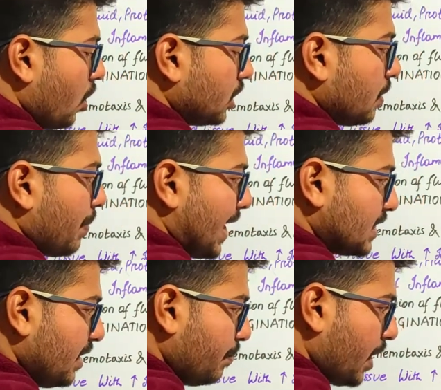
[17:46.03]
or the
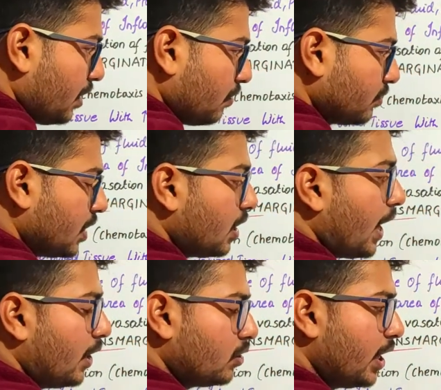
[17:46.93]
basal part of the
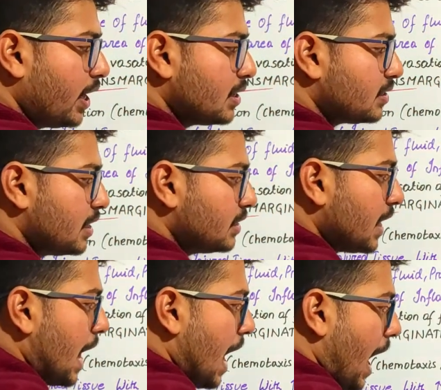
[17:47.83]
endothelial cells,